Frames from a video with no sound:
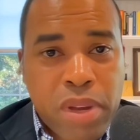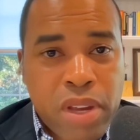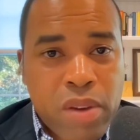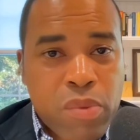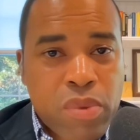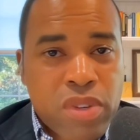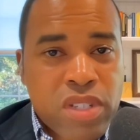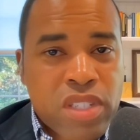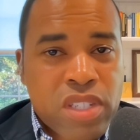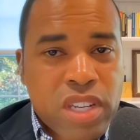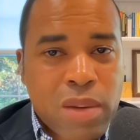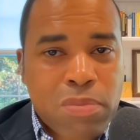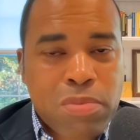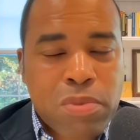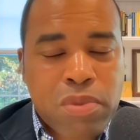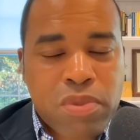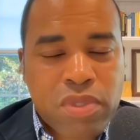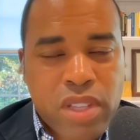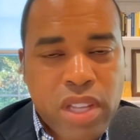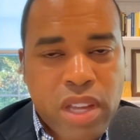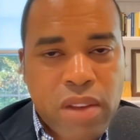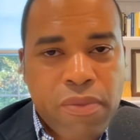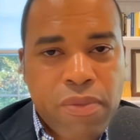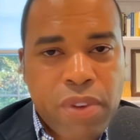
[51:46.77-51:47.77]
And being
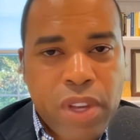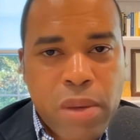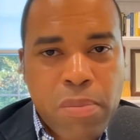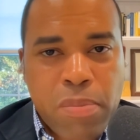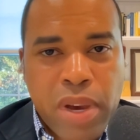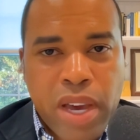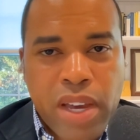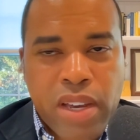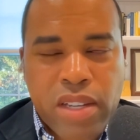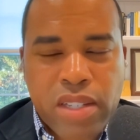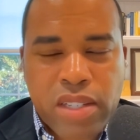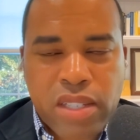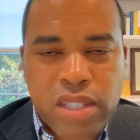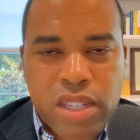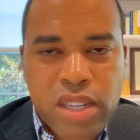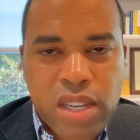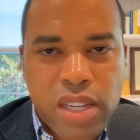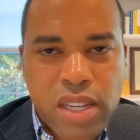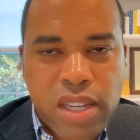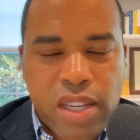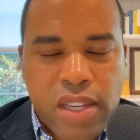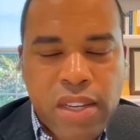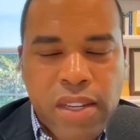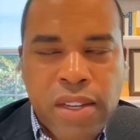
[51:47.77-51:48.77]
receptive to that feedback is
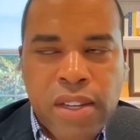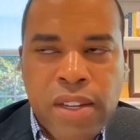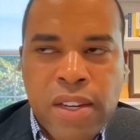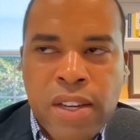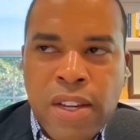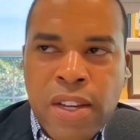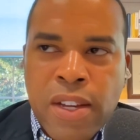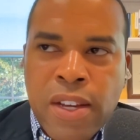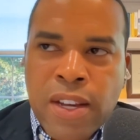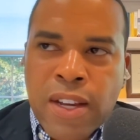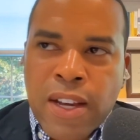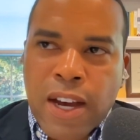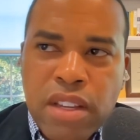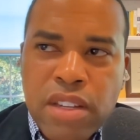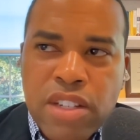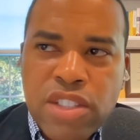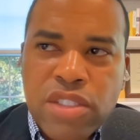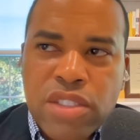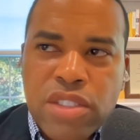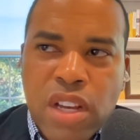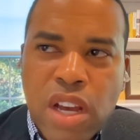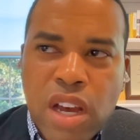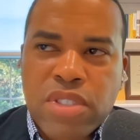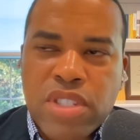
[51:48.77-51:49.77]
key. In
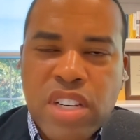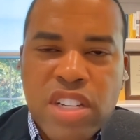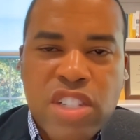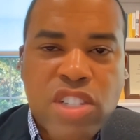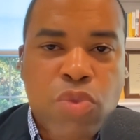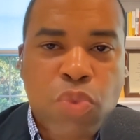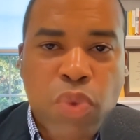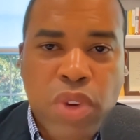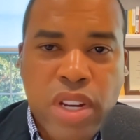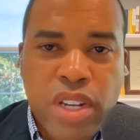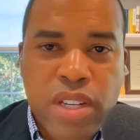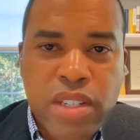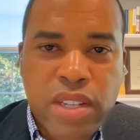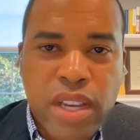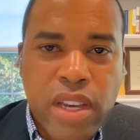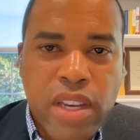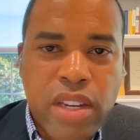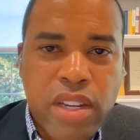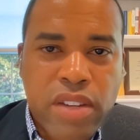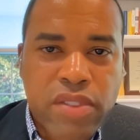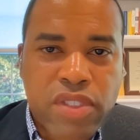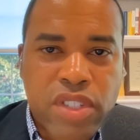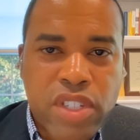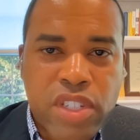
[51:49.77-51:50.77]
this C-suite
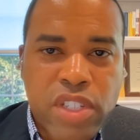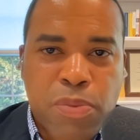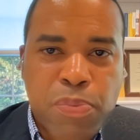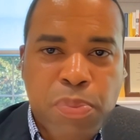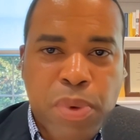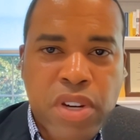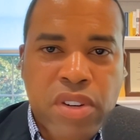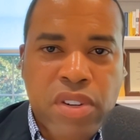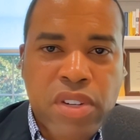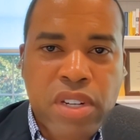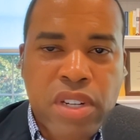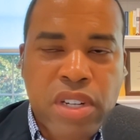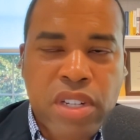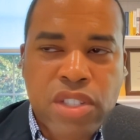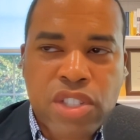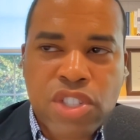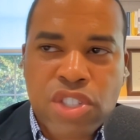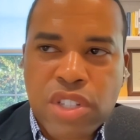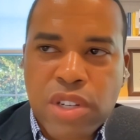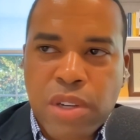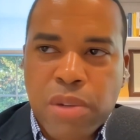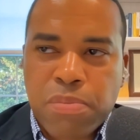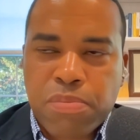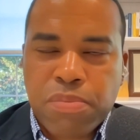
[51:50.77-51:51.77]
executive's
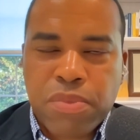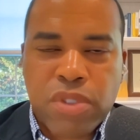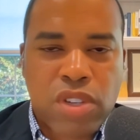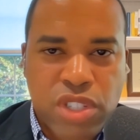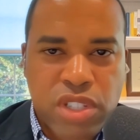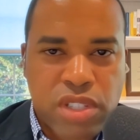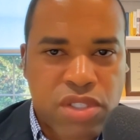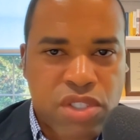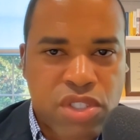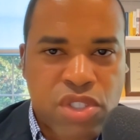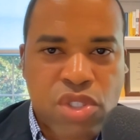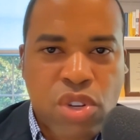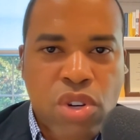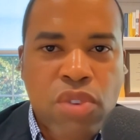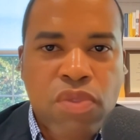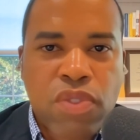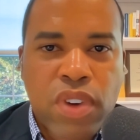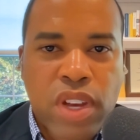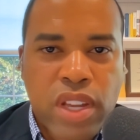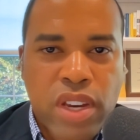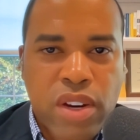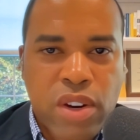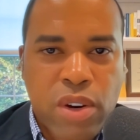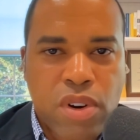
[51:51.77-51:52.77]
experience, she
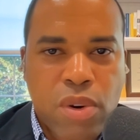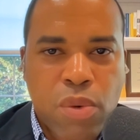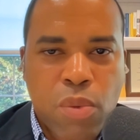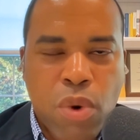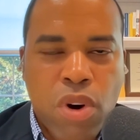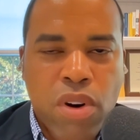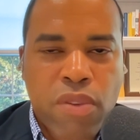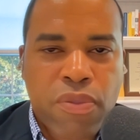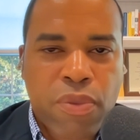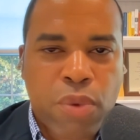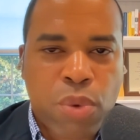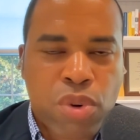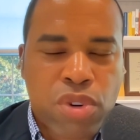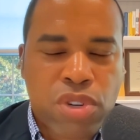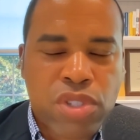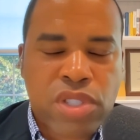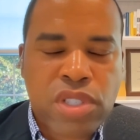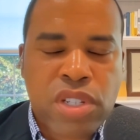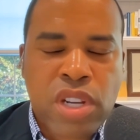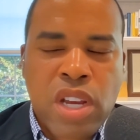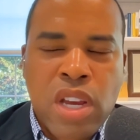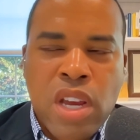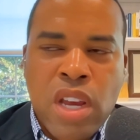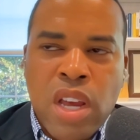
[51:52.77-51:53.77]
surveyed her
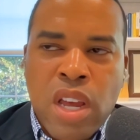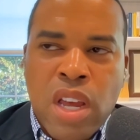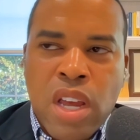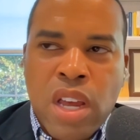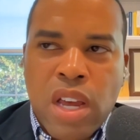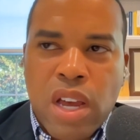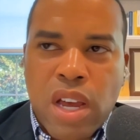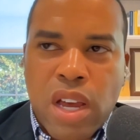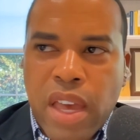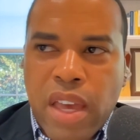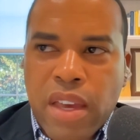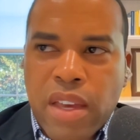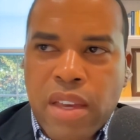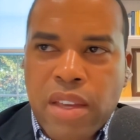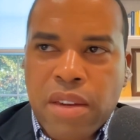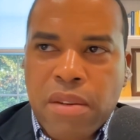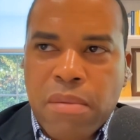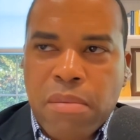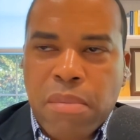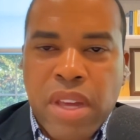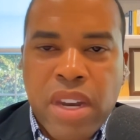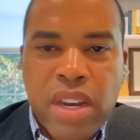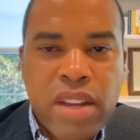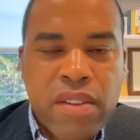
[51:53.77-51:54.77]
workforce,
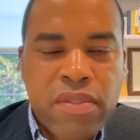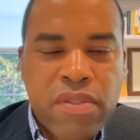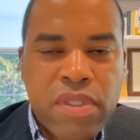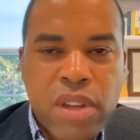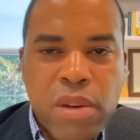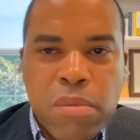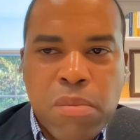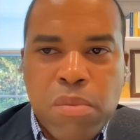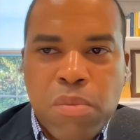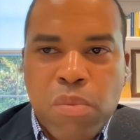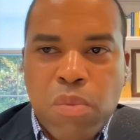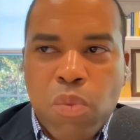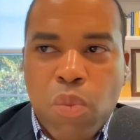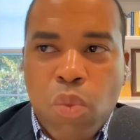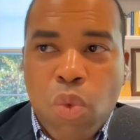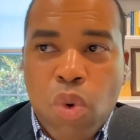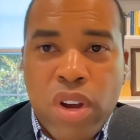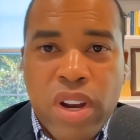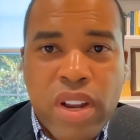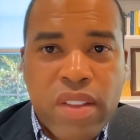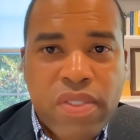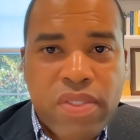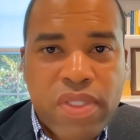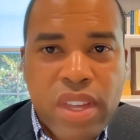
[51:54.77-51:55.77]
and many of them
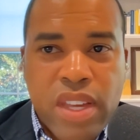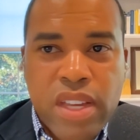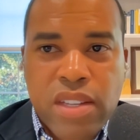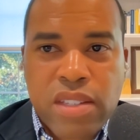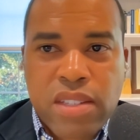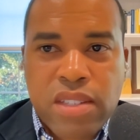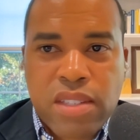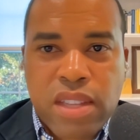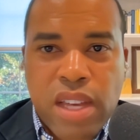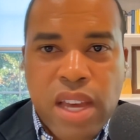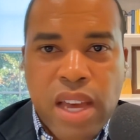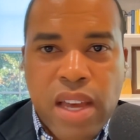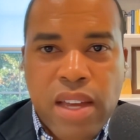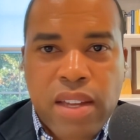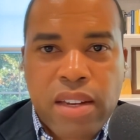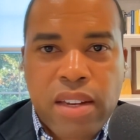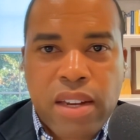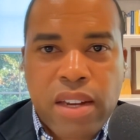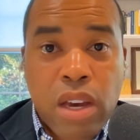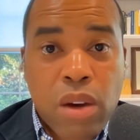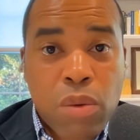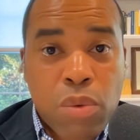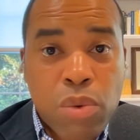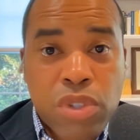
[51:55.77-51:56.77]
wanted things
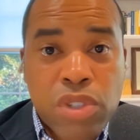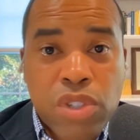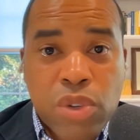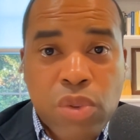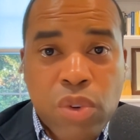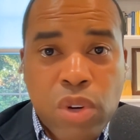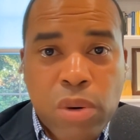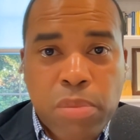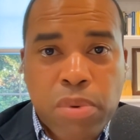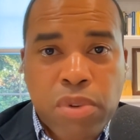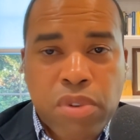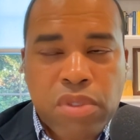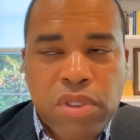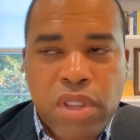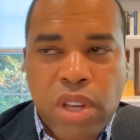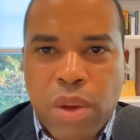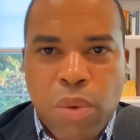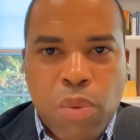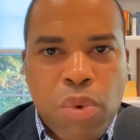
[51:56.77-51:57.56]
that were doable.